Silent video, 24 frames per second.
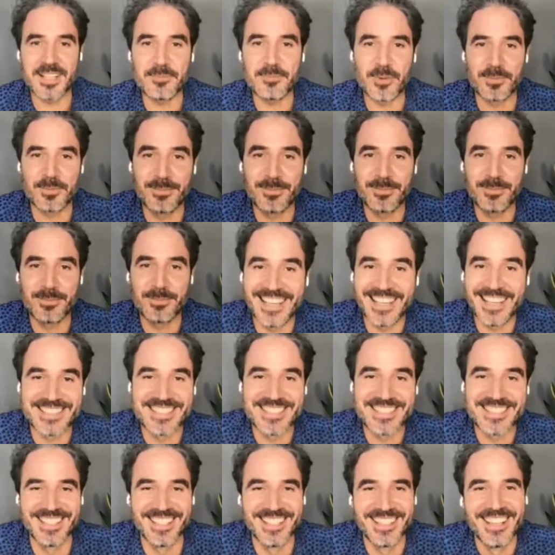up with
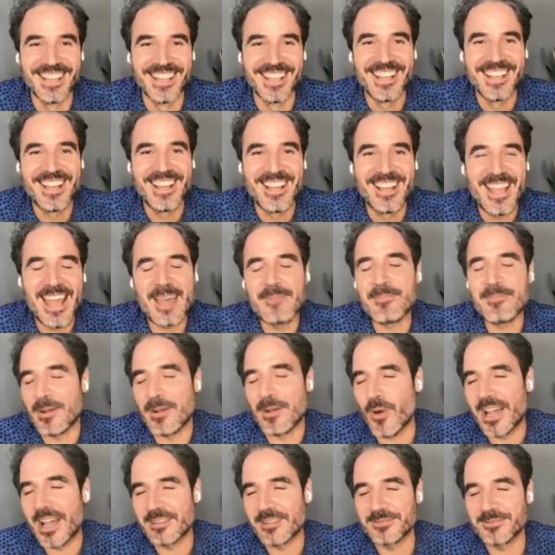plants. And my
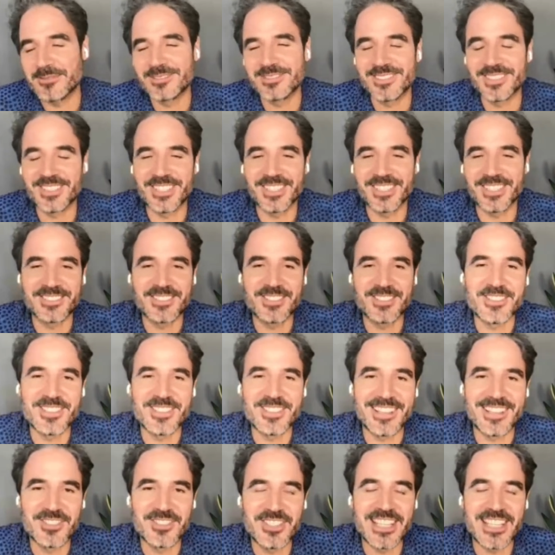wife,
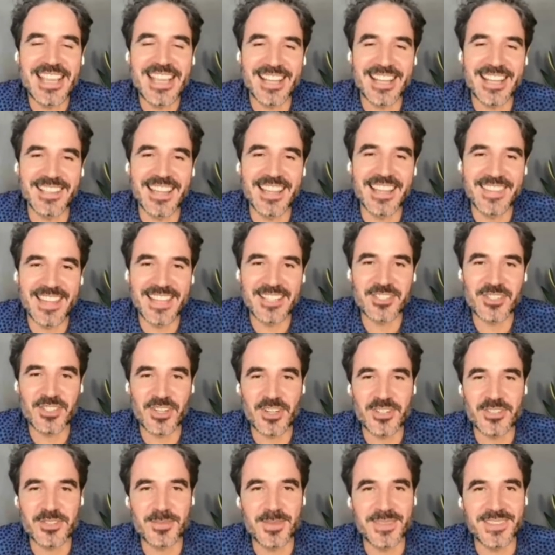she kind of led that
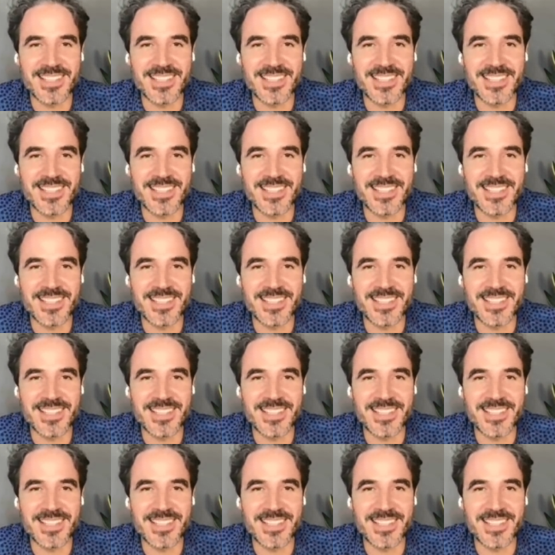charge,